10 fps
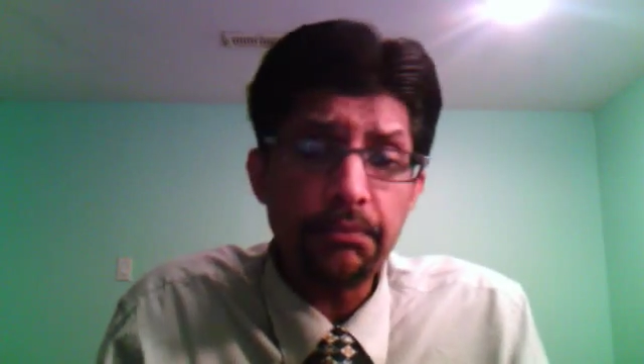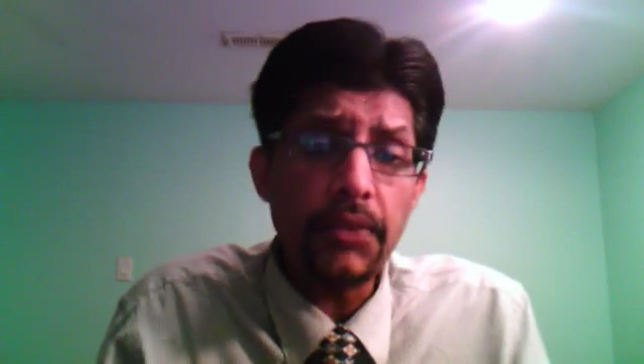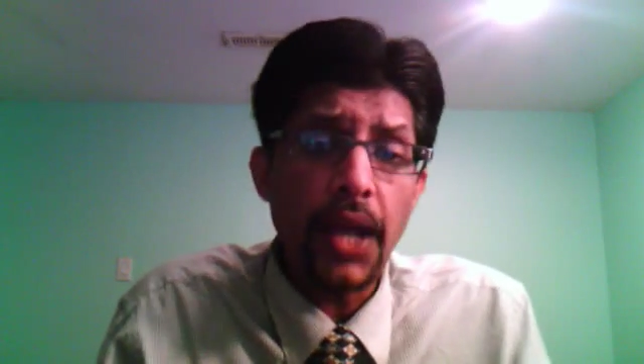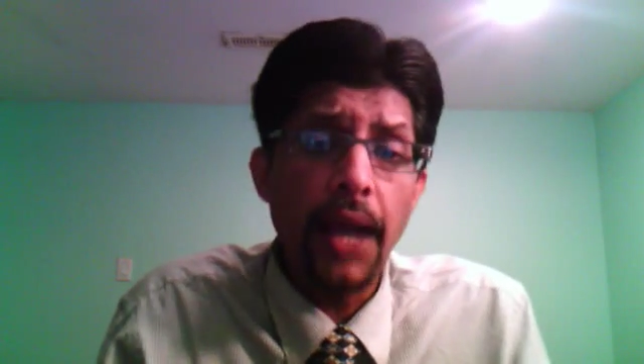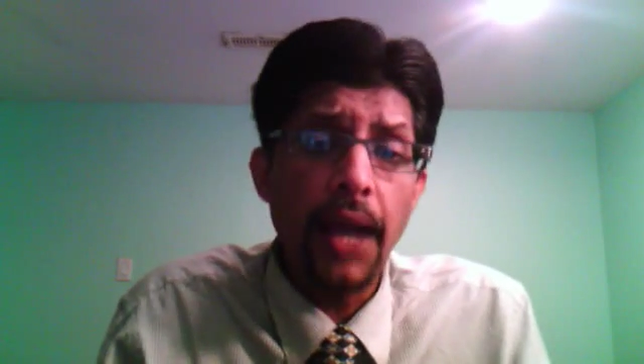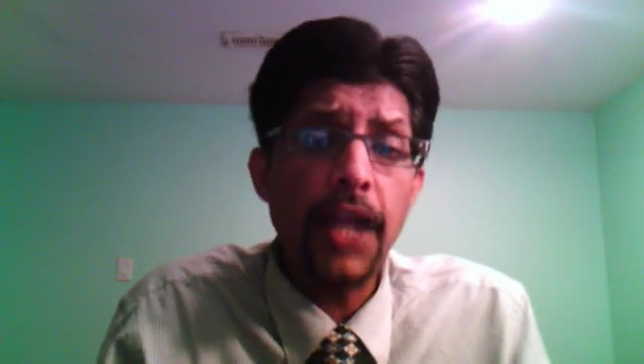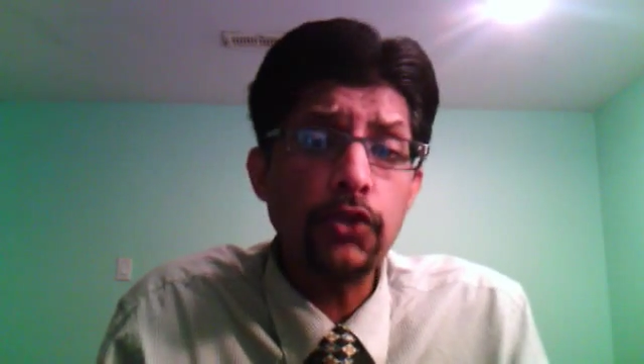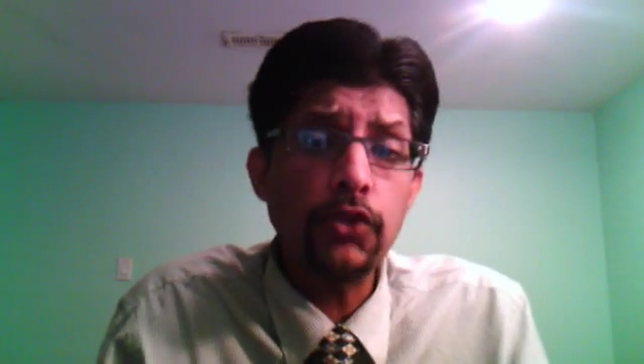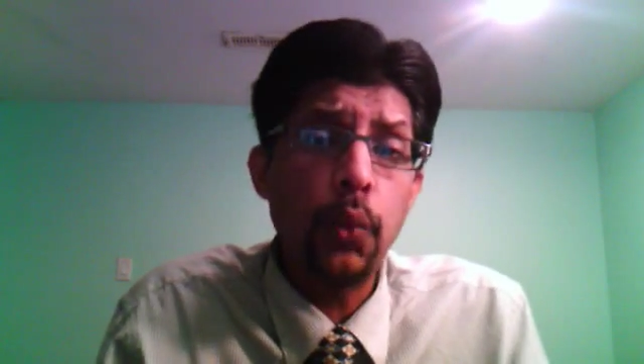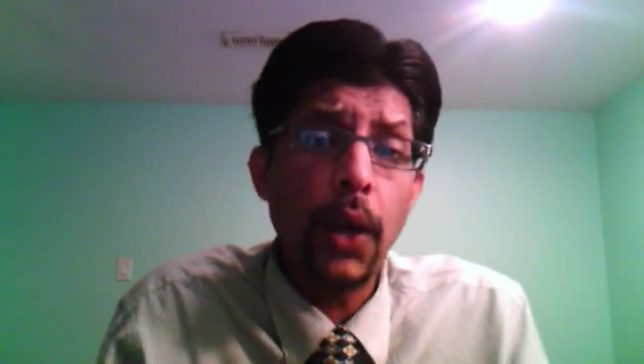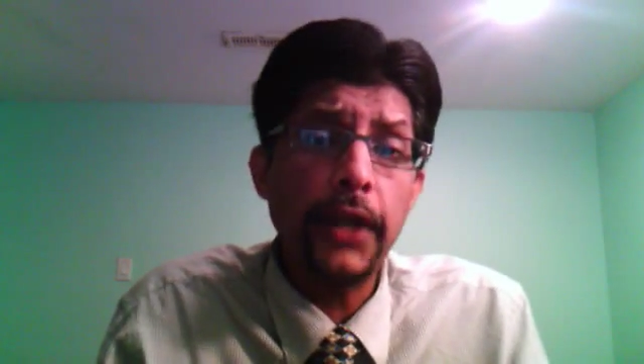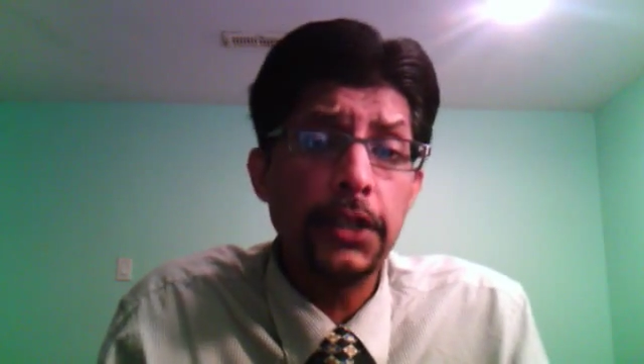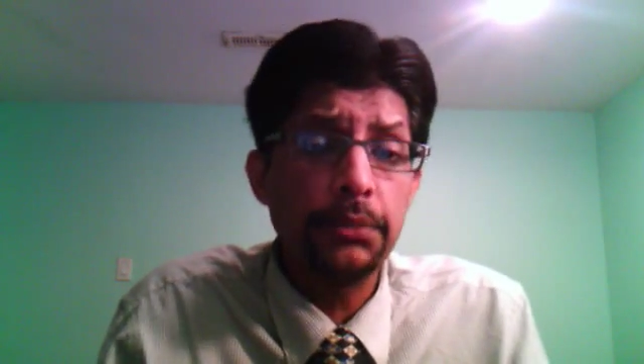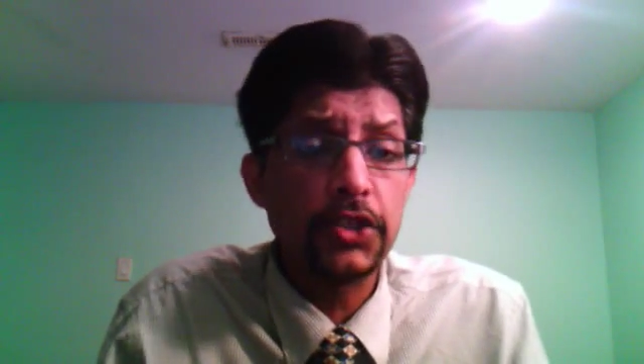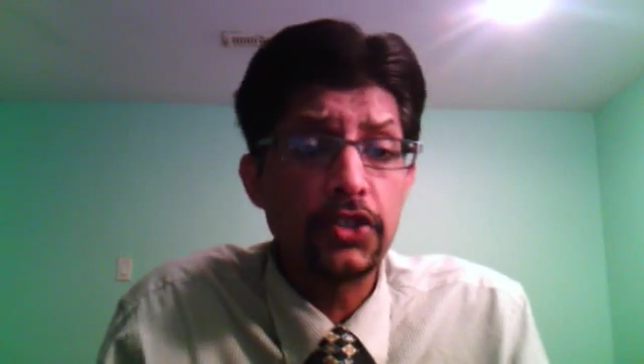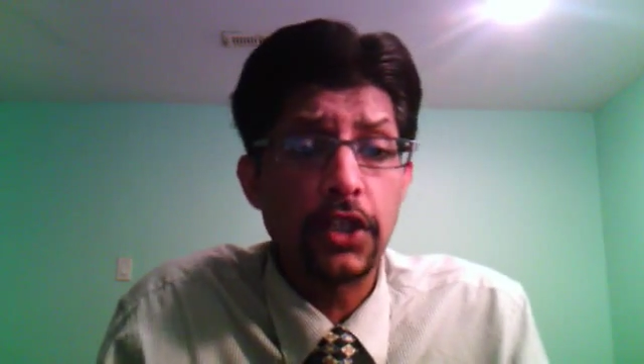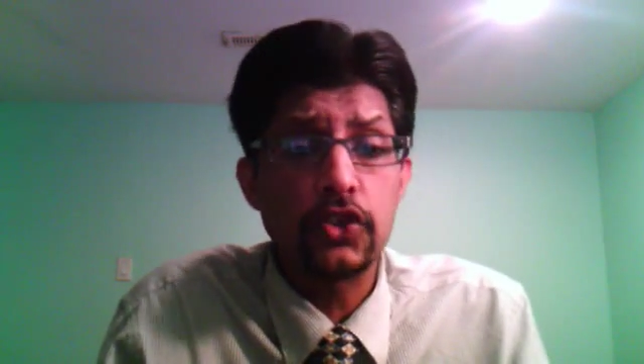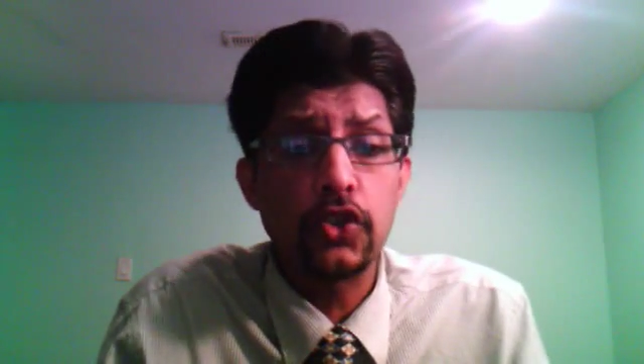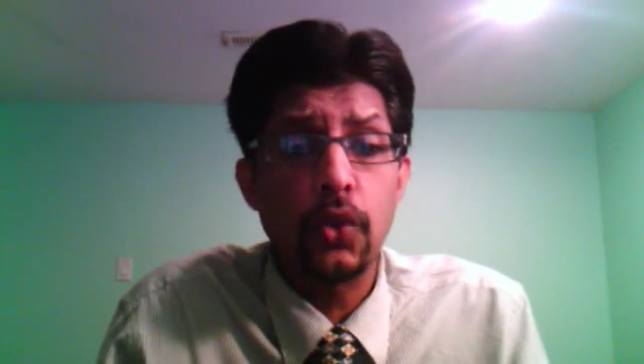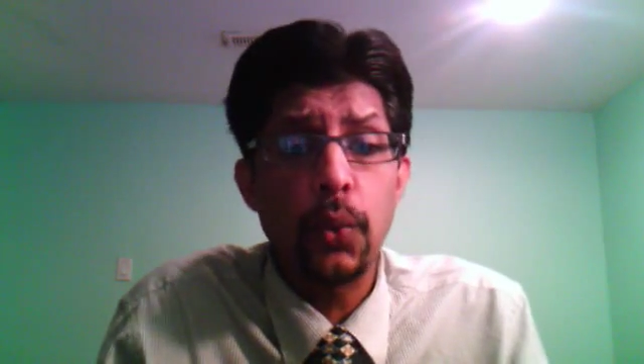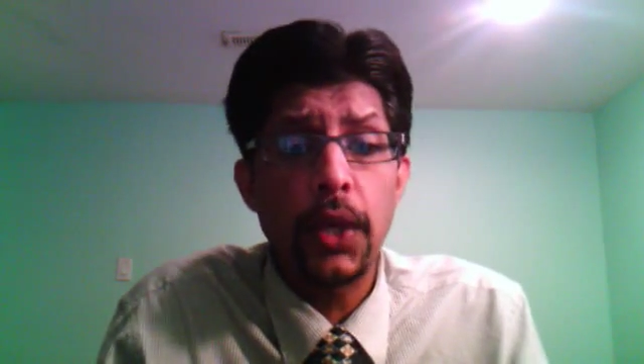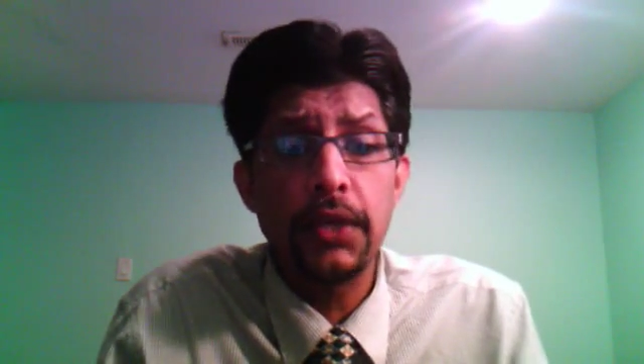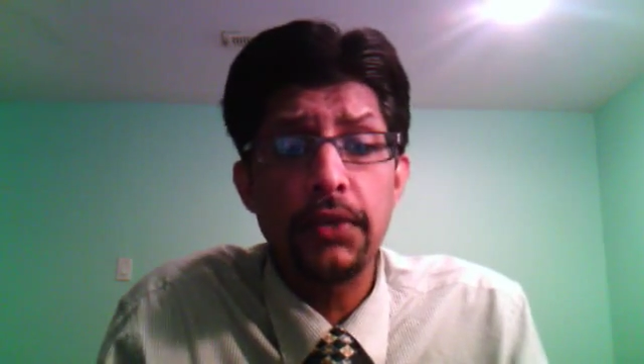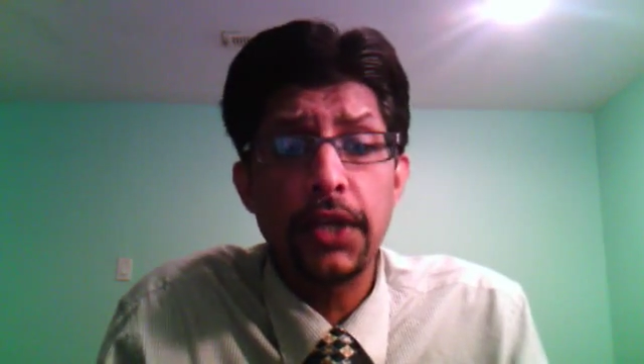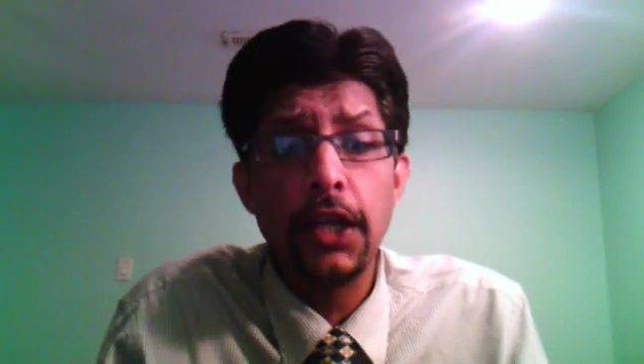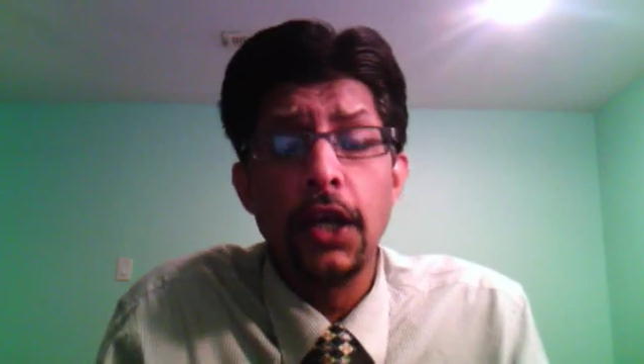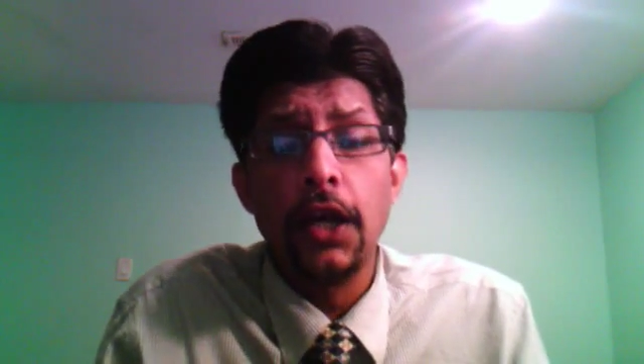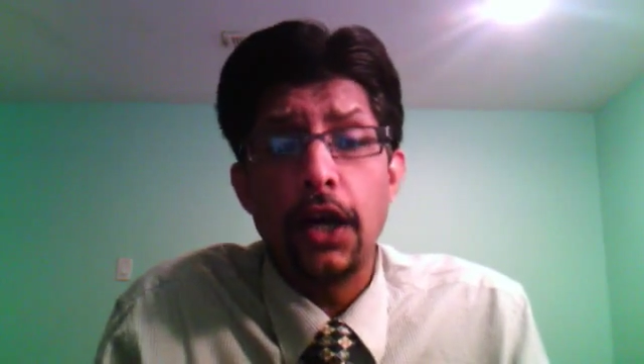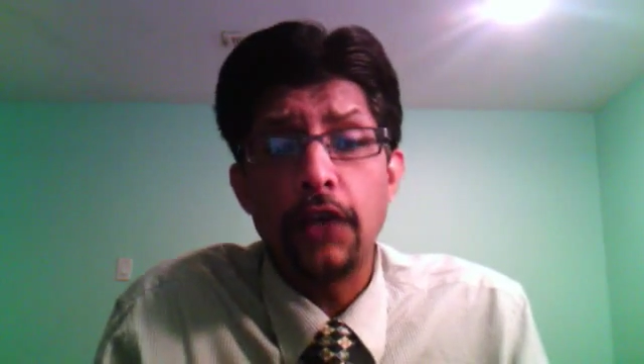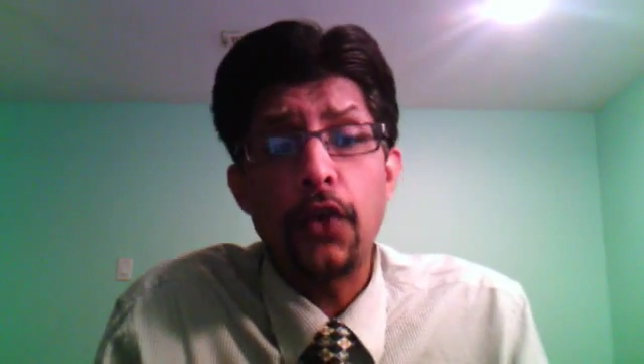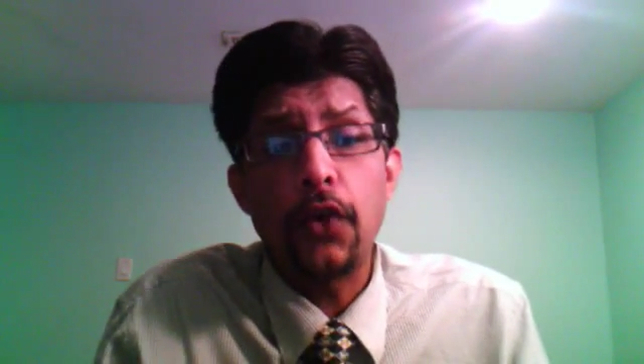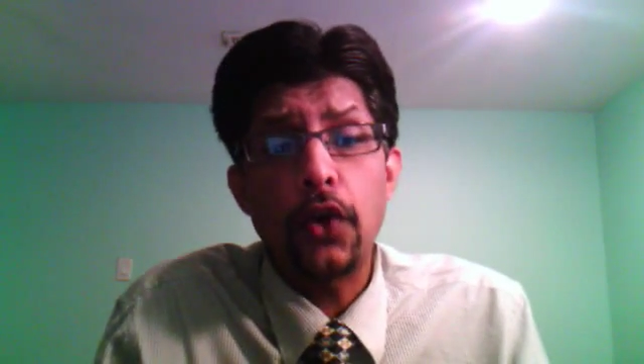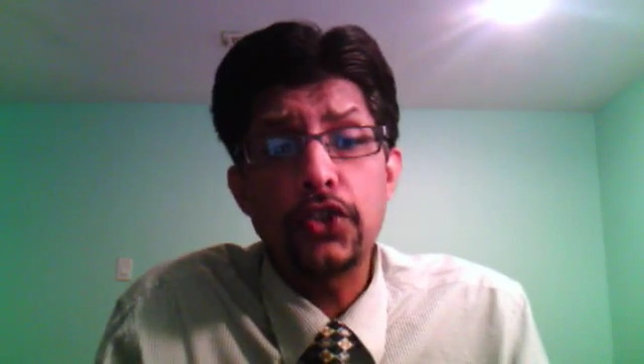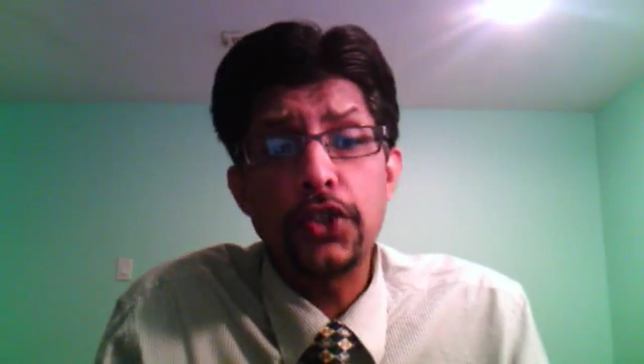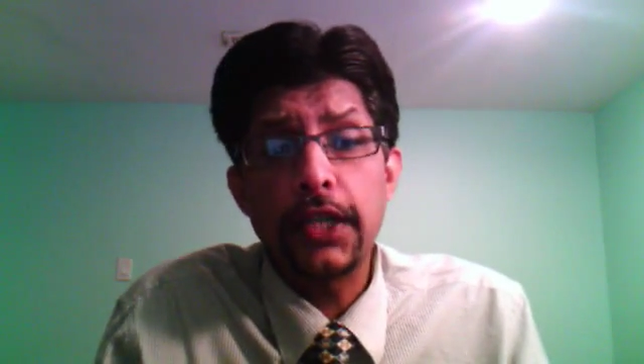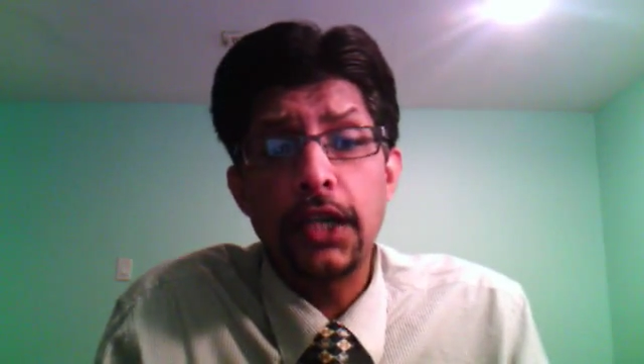I will have to wind up this cricket show. Very, very unfortunate.